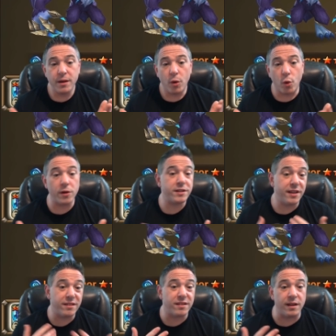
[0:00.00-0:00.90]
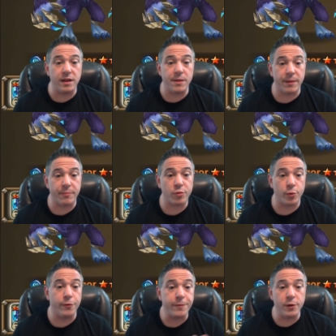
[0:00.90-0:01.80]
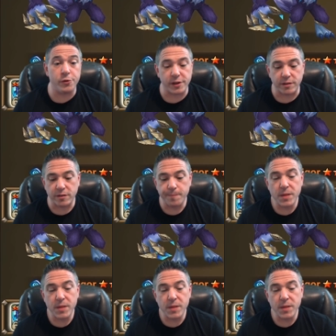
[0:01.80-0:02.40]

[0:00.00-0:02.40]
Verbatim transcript: or to skill him up through fusions.